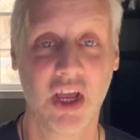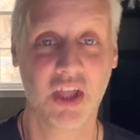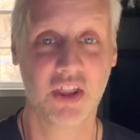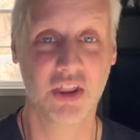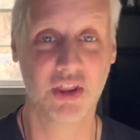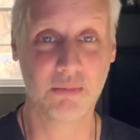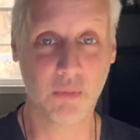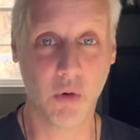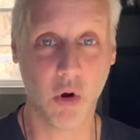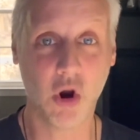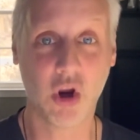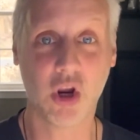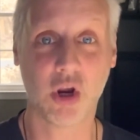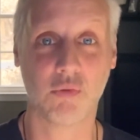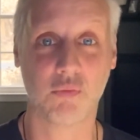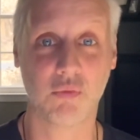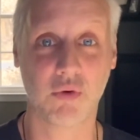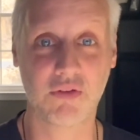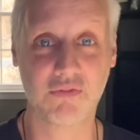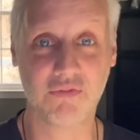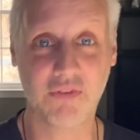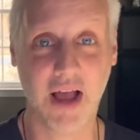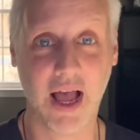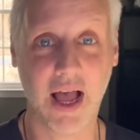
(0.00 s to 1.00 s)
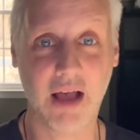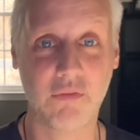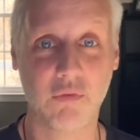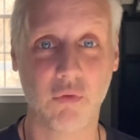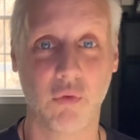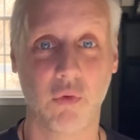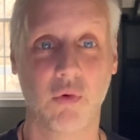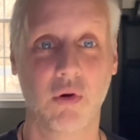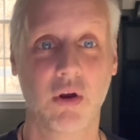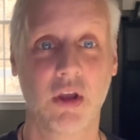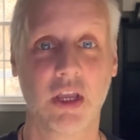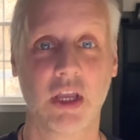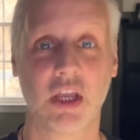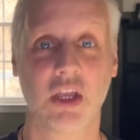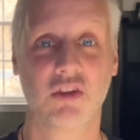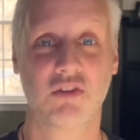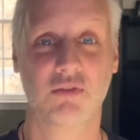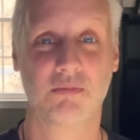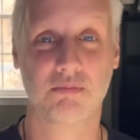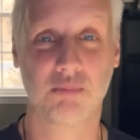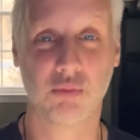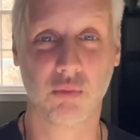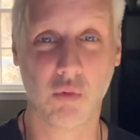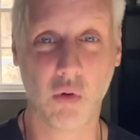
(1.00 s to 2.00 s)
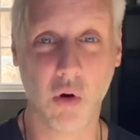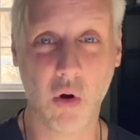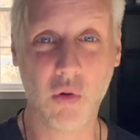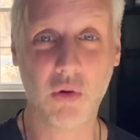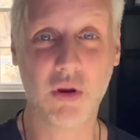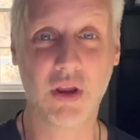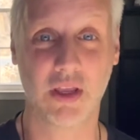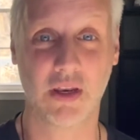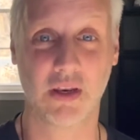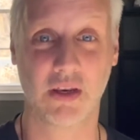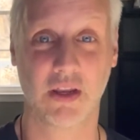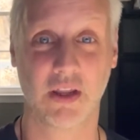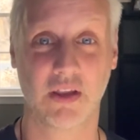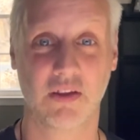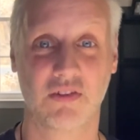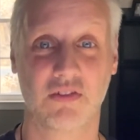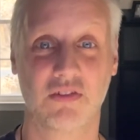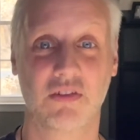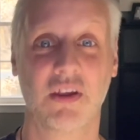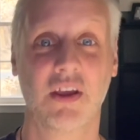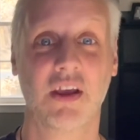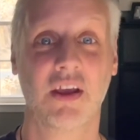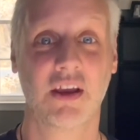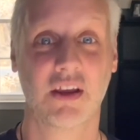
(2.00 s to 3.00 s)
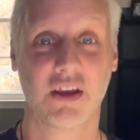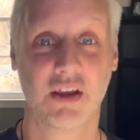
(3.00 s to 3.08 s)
The mark of revival is brokenness,